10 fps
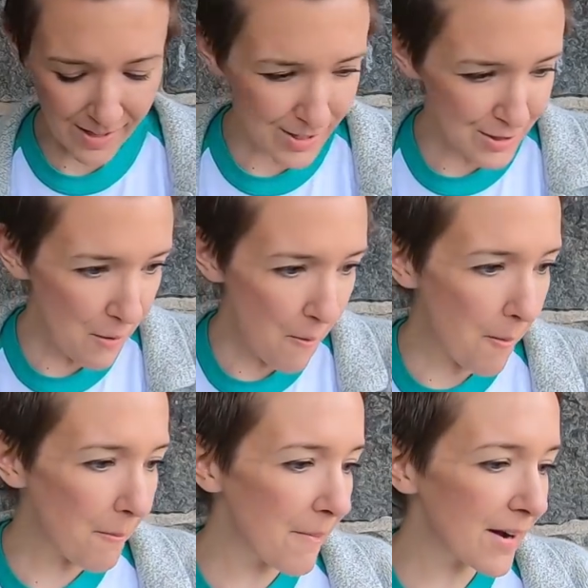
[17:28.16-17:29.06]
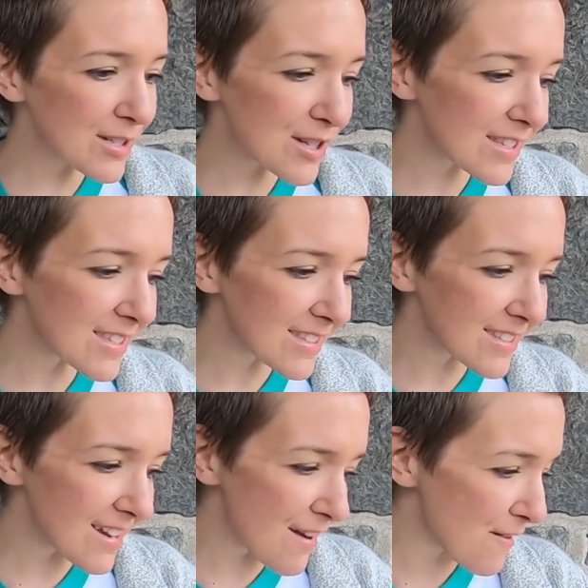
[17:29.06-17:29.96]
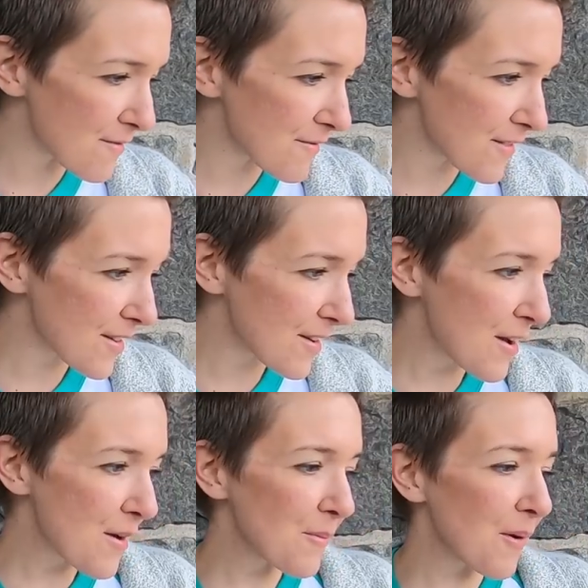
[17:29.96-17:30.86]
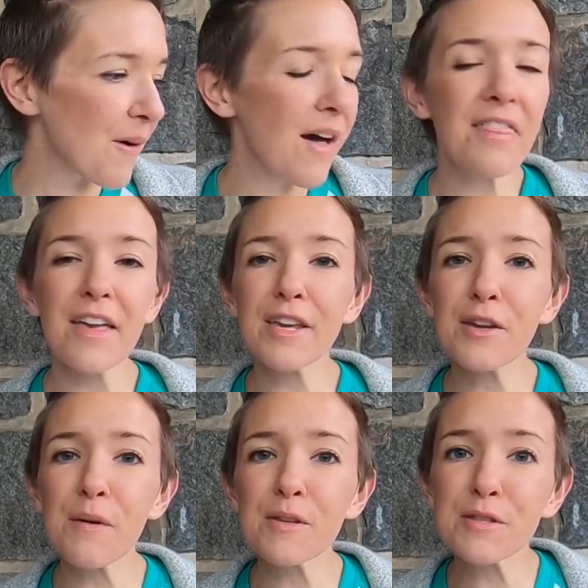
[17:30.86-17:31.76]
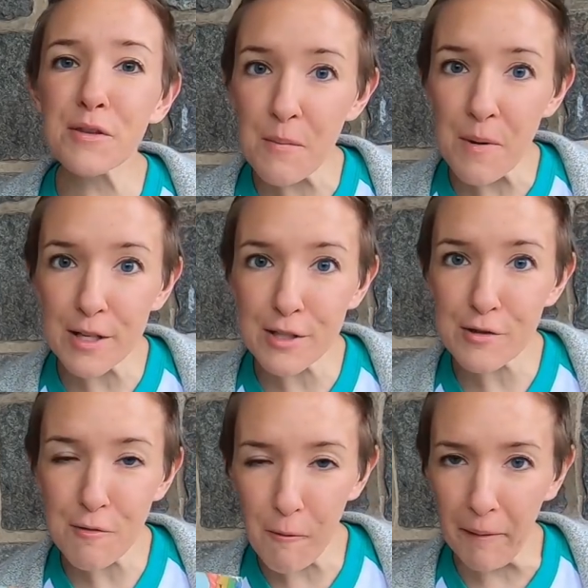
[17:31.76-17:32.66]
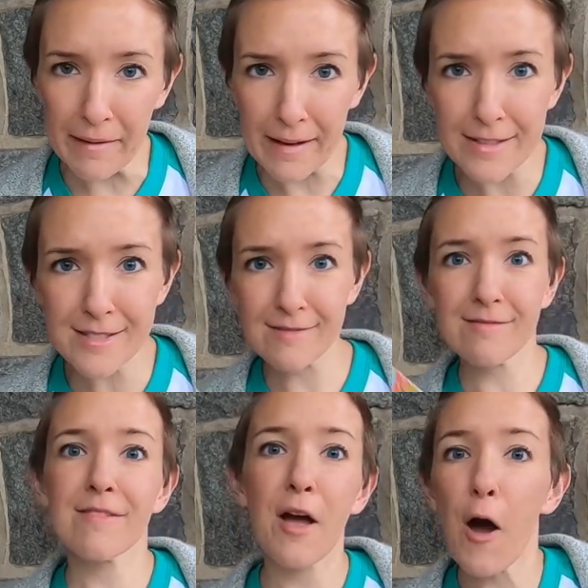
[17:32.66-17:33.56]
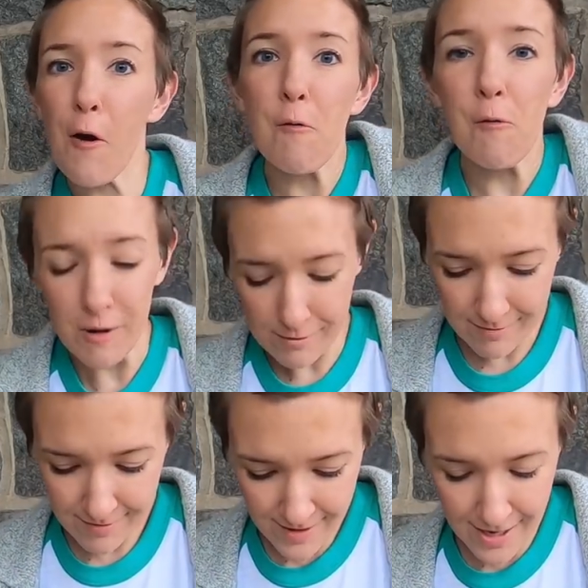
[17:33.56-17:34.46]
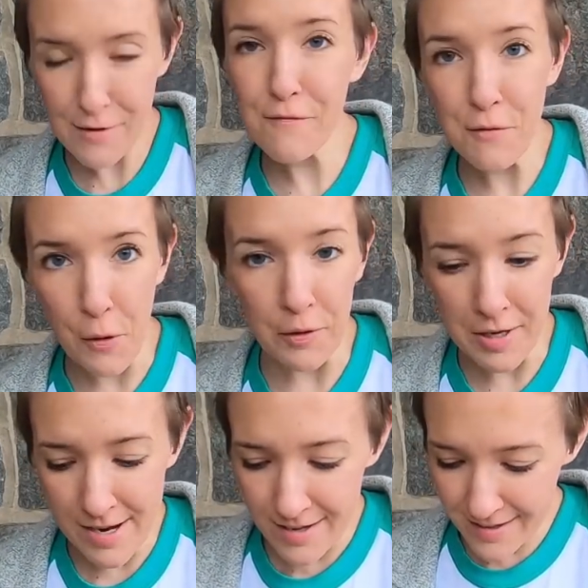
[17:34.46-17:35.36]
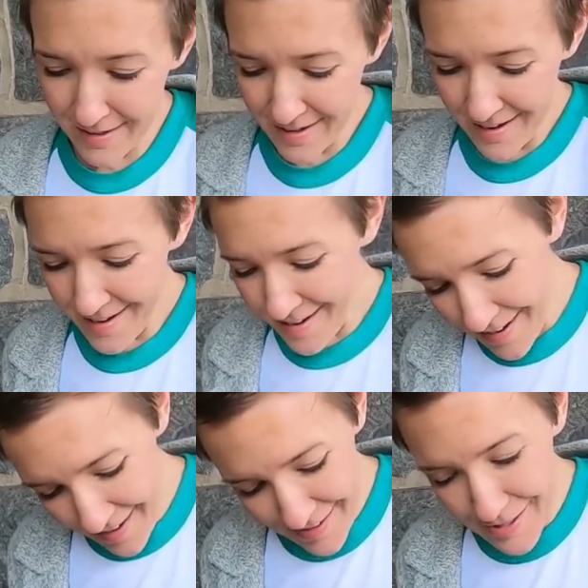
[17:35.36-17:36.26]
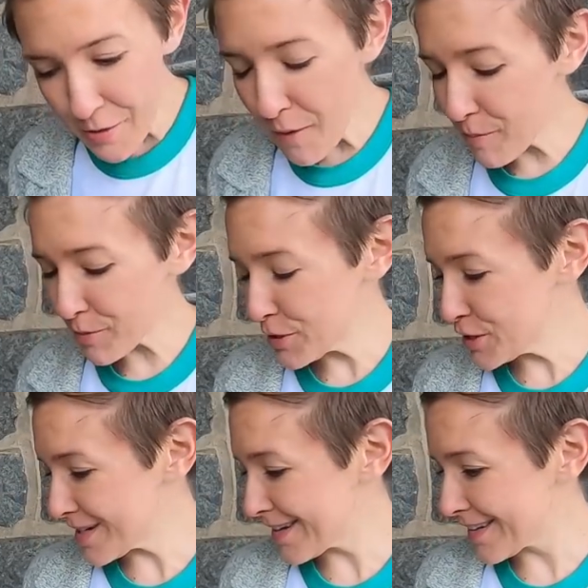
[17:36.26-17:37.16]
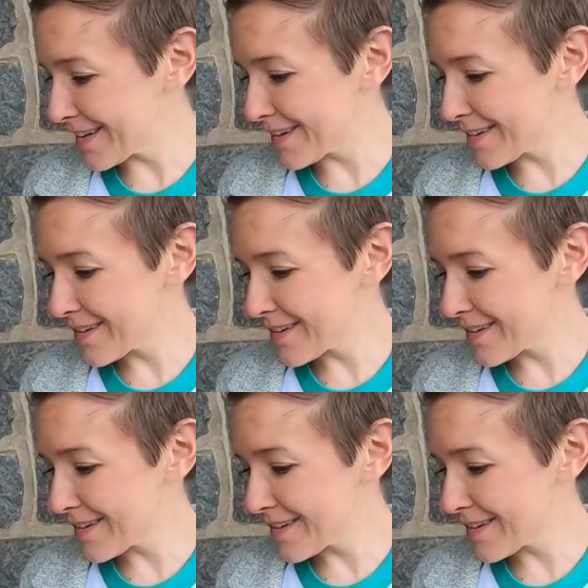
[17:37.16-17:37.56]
So much stuff. Well, thank you so much, Oyette O in Florida. So appreciated.